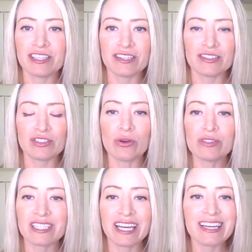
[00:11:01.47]
is so
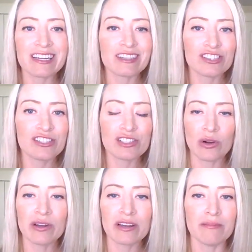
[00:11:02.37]
sick, and yet she's
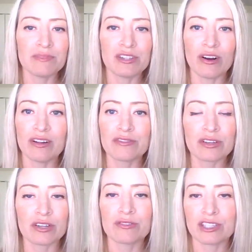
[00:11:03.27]
showing up to all of her
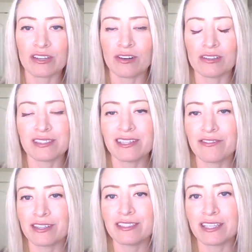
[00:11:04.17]
coaching calls
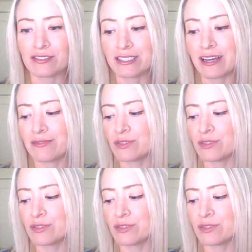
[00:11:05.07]
every single day.